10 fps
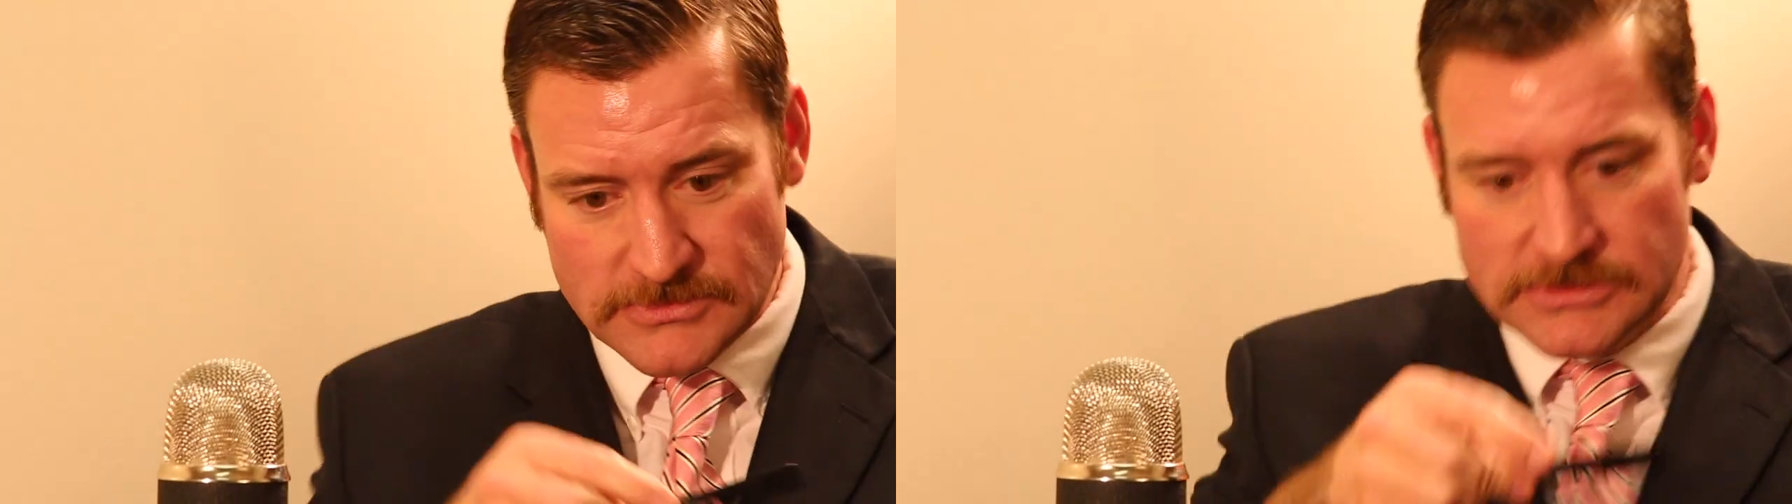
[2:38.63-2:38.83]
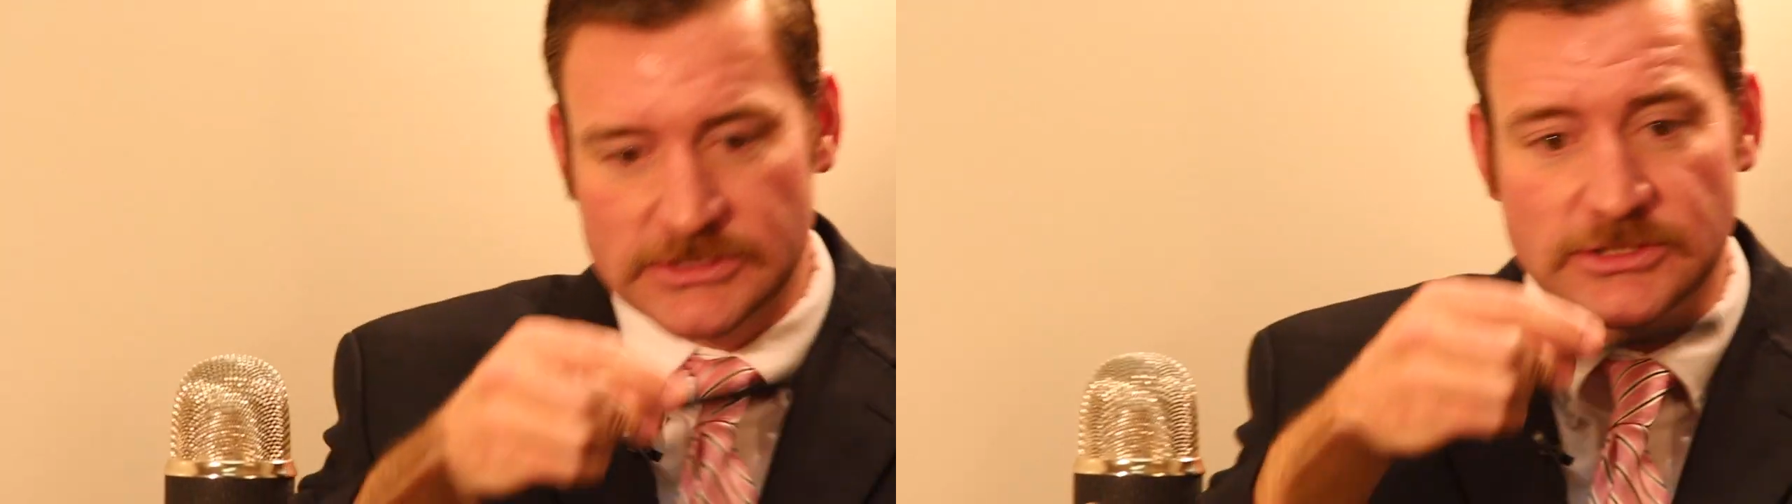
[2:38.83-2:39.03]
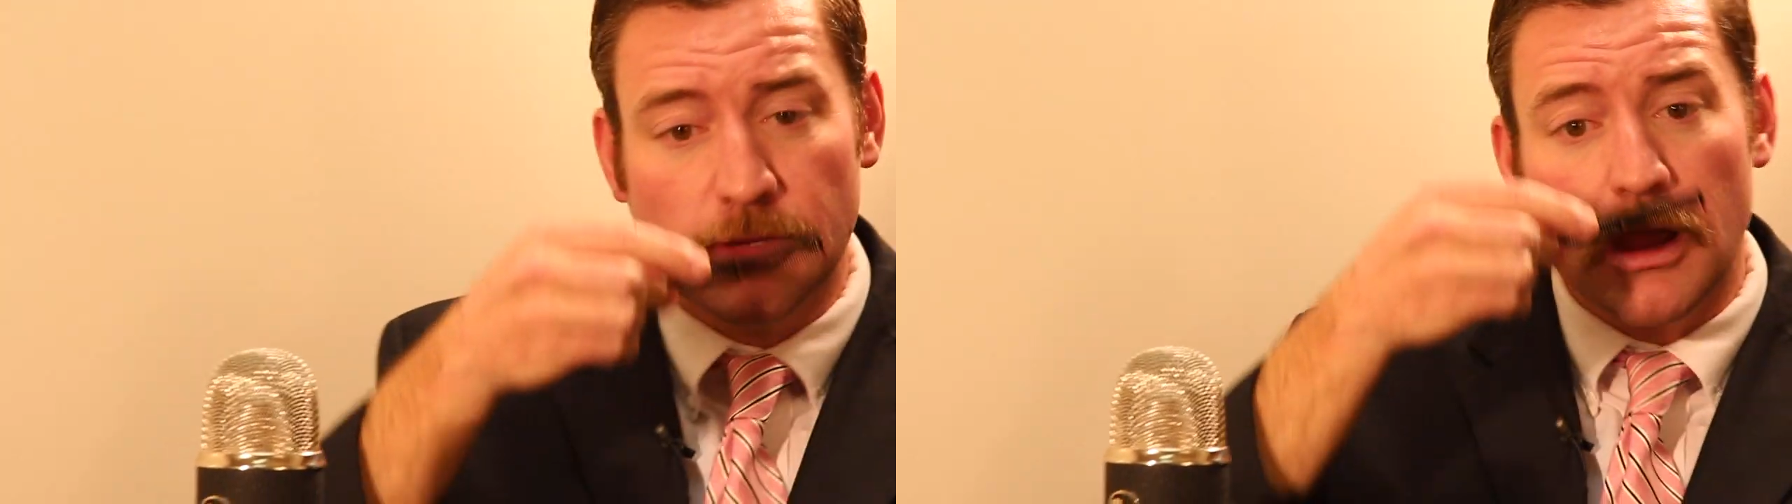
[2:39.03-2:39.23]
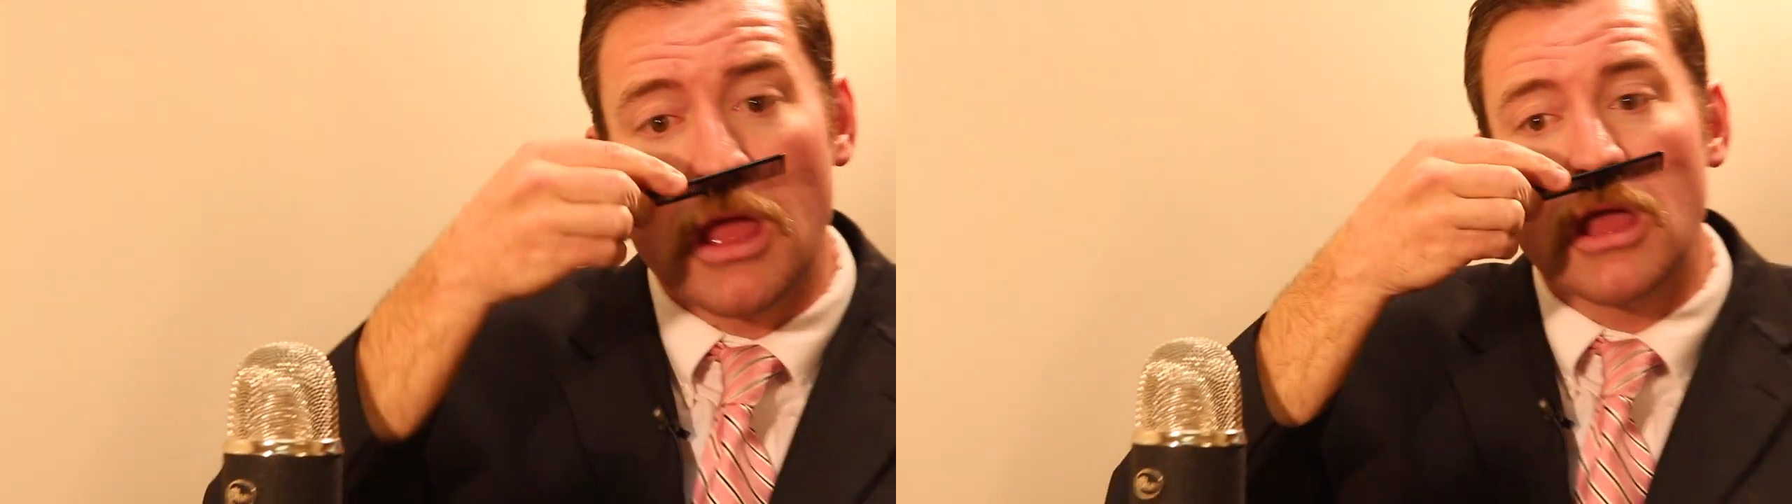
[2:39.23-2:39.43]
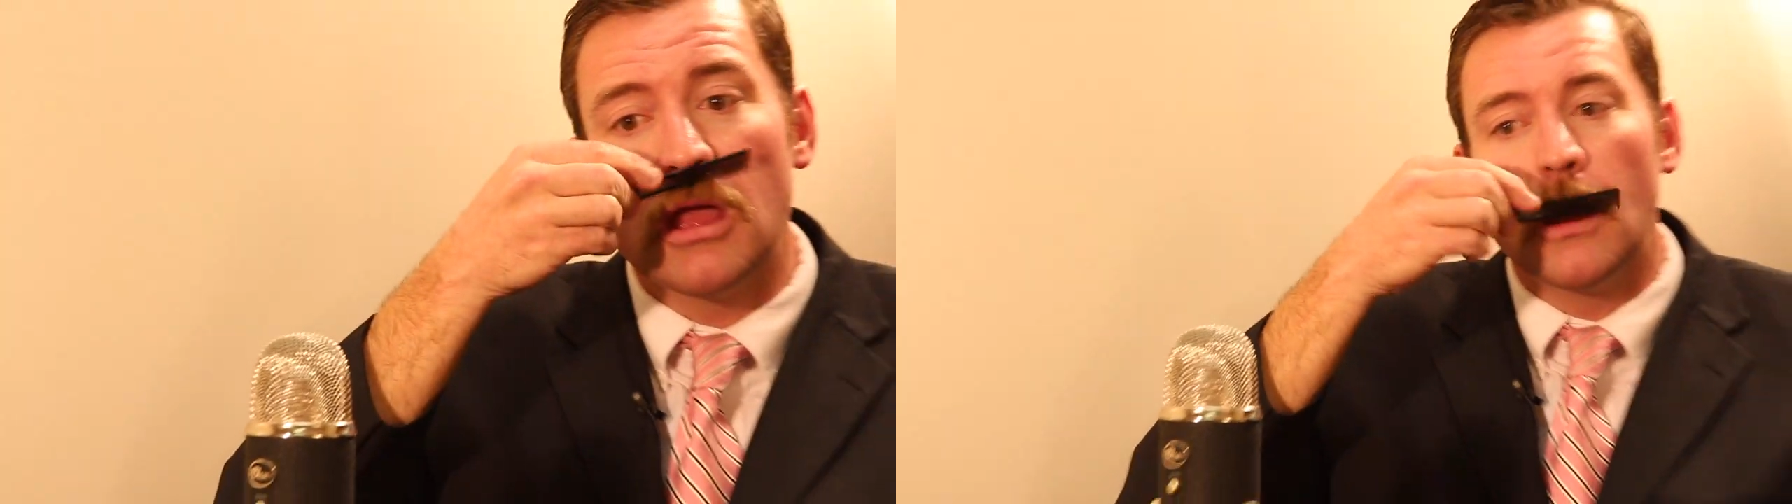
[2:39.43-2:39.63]
Excuse me.
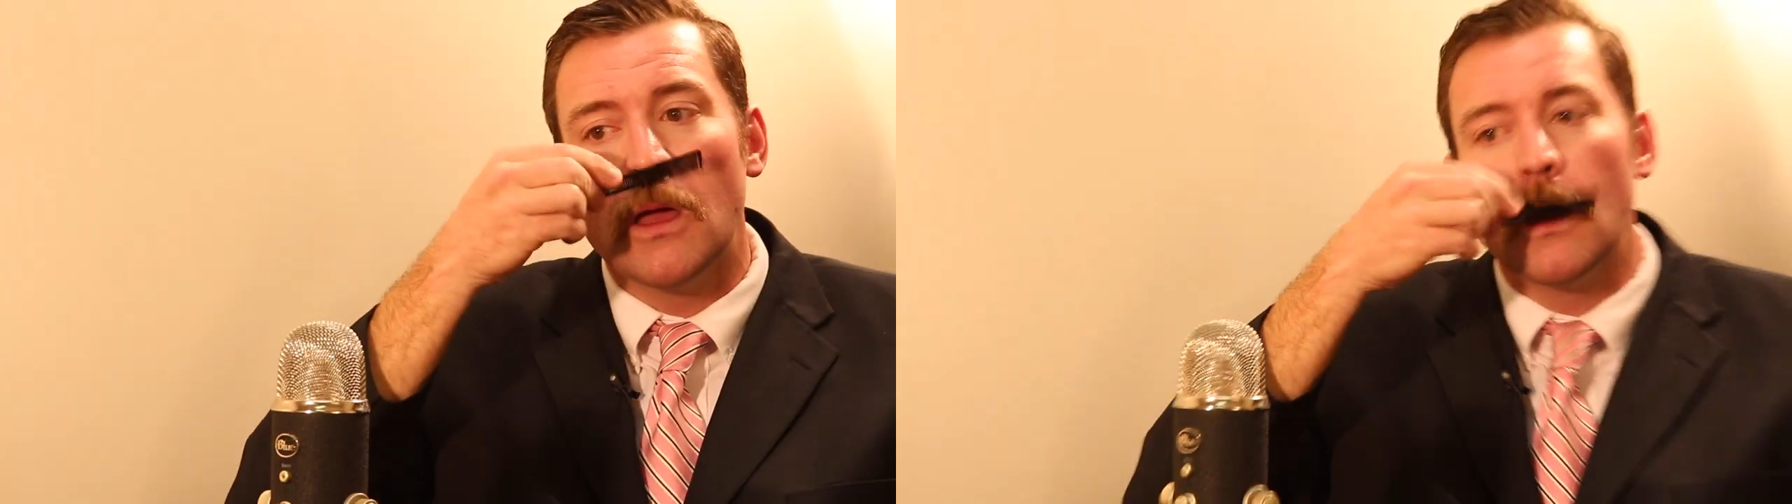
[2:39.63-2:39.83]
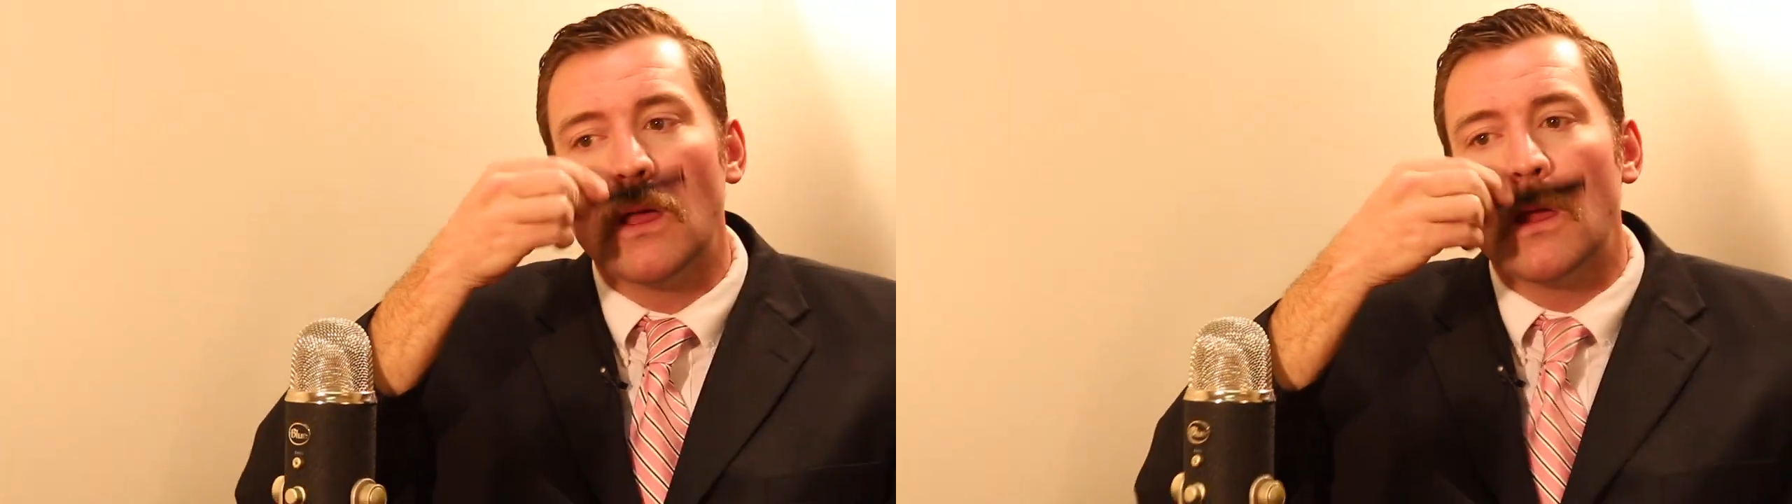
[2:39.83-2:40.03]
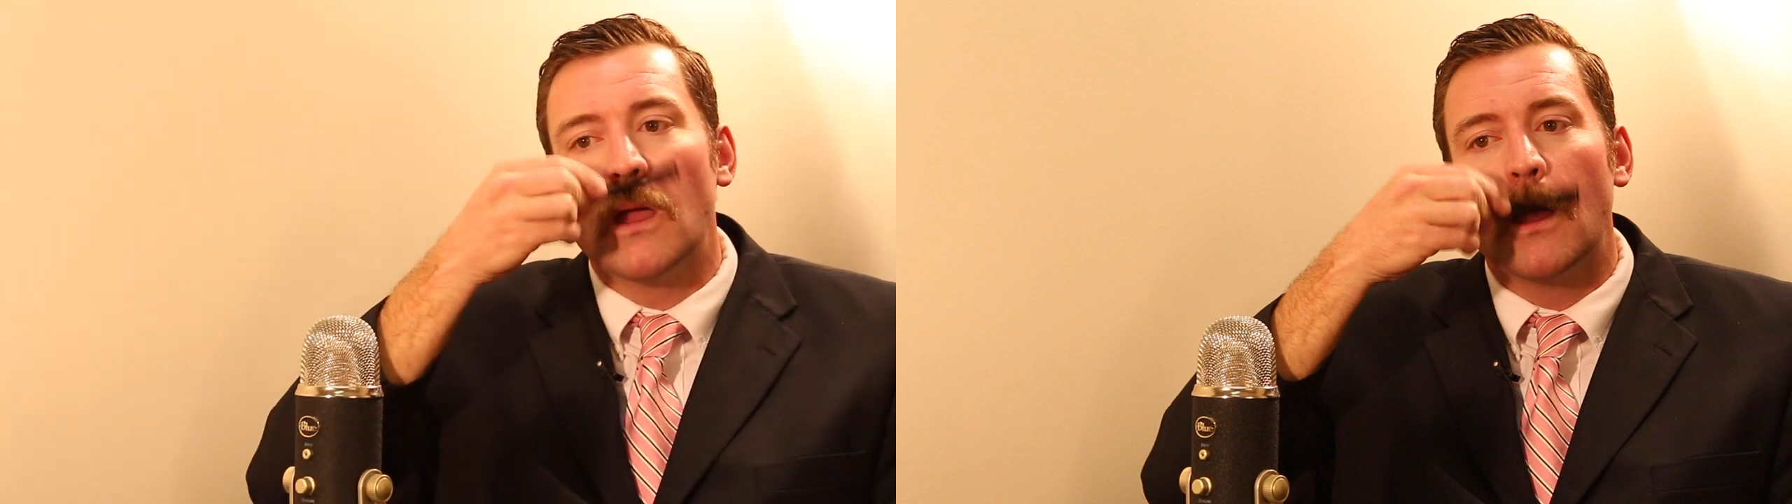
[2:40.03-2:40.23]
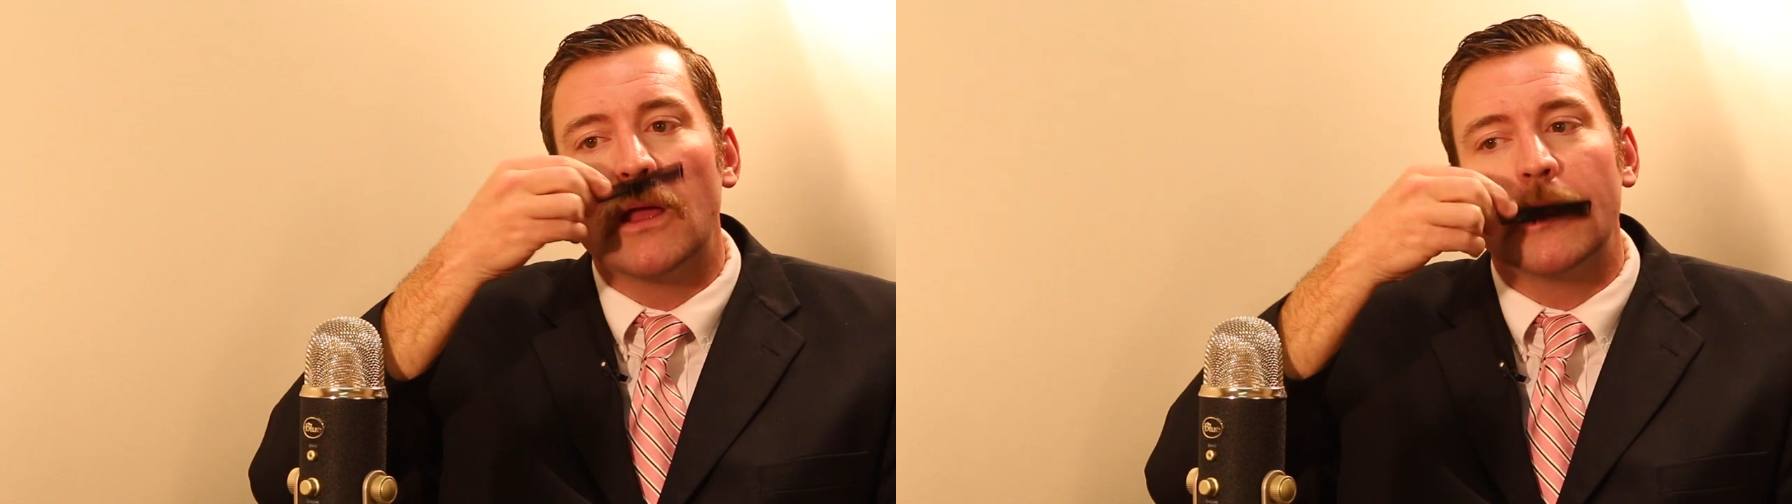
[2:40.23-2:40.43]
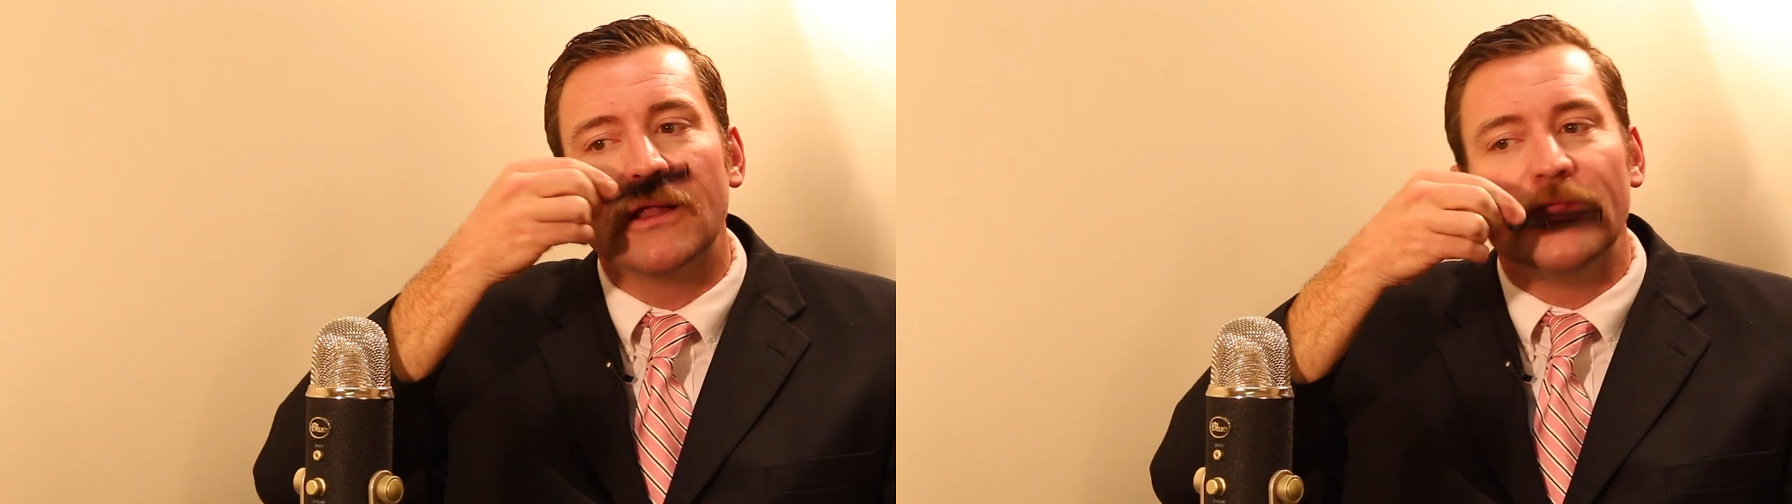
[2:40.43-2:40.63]
You know,